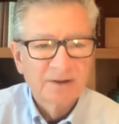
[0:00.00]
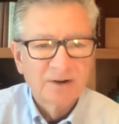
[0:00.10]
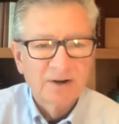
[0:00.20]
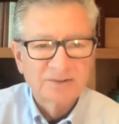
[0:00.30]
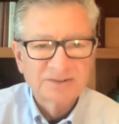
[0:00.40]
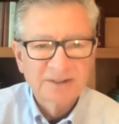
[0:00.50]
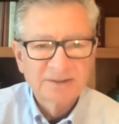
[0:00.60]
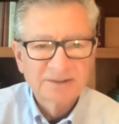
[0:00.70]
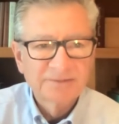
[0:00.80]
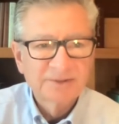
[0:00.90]
are
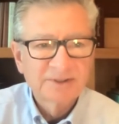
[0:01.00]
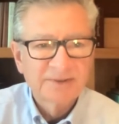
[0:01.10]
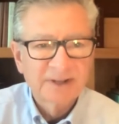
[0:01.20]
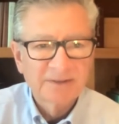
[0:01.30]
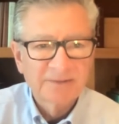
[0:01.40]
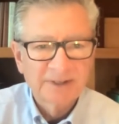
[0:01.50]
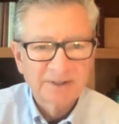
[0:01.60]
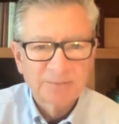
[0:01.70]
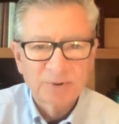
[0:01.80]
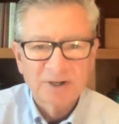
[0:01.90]
scientifically
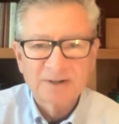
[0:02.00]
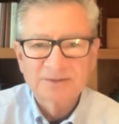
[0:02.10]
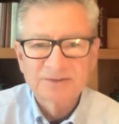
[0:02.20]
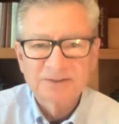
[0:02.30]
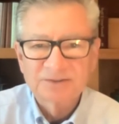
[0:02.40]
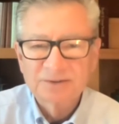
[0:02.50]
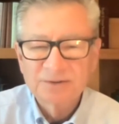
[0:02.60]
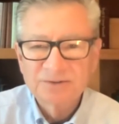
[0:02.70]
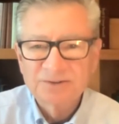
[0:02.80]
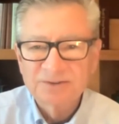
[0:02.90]
validated products and
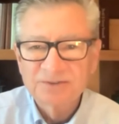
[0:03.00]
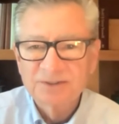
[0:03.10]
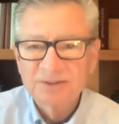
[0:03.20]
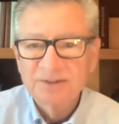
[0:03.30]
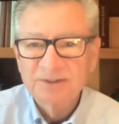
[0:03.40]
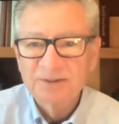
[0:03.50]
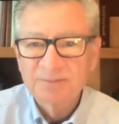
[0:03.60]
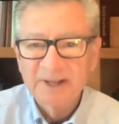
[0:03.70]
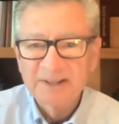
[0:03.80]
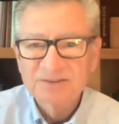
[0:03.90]
solutions that
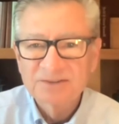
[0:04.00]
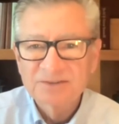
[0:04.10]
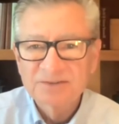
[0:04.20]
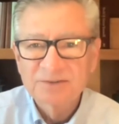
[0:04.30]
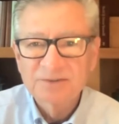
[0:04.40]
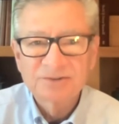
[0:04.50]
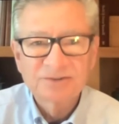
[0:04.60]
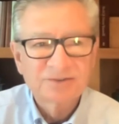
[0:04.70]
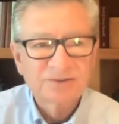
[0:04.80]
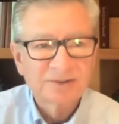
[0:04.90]
match the
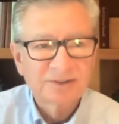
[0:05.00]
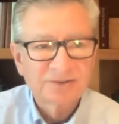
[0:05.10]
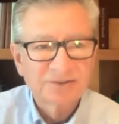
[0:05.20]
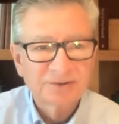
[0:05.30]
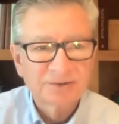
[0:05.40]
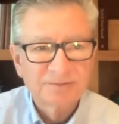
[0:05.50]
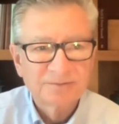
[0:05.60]
solutions to the issue.